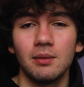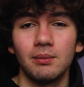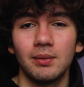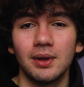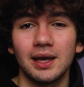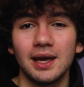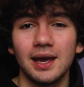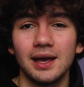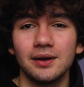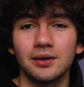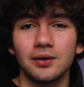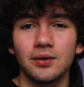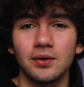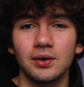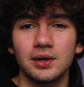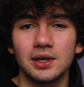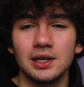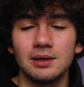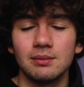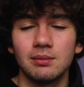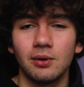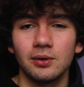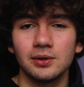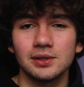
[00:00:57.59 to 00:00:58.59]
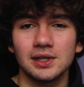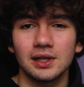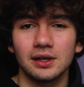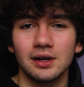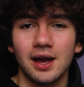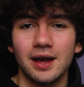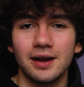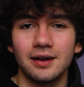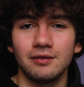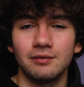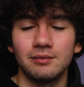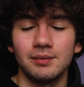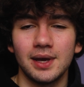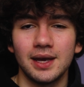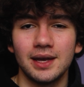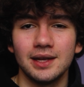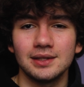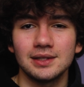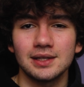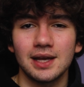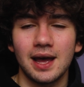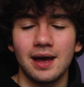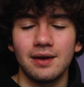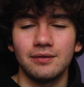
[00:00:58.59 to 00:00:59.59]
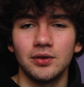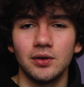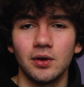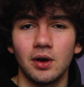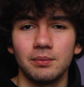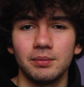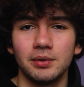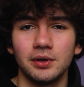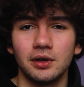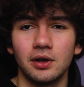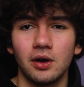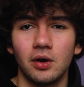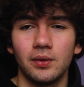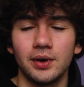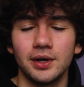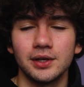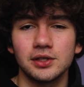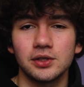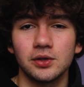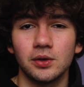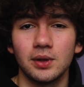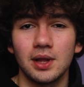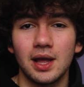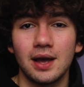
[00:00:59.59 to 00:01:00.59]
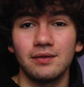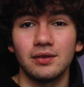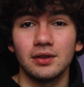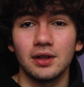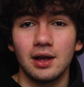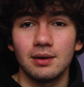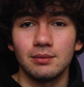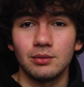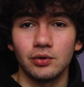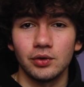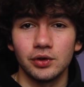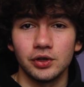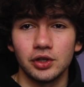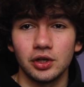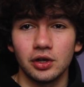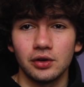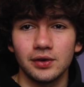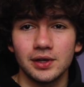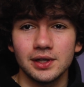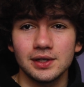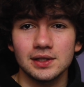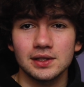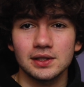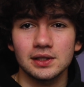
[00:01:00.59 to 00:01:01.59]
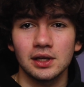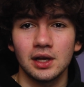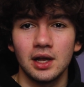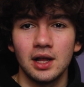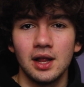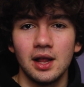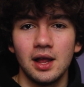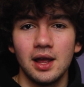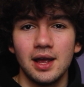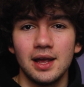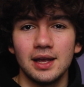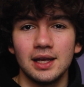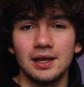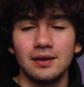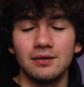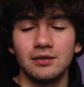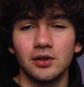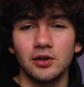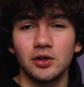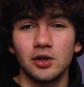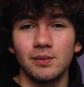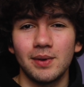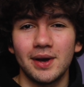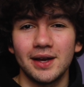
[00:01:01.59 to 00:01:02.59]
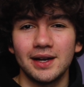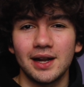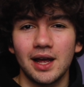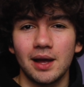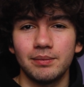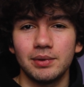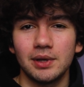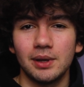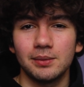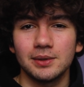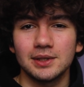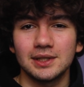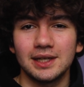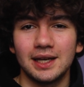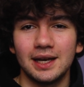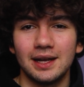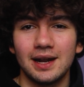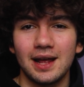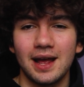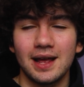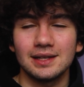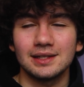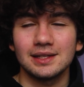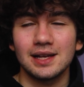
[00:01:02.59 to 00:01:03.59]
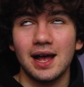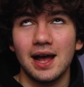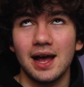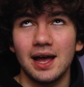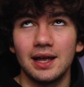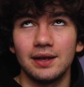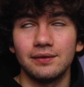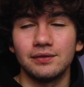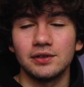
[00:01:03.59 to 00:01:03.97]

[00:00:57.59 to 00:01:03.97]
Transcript: Mechanical keyboards are kind of made to have you up and going, so you'll have a lot more endurance, even though you might not be able to get as high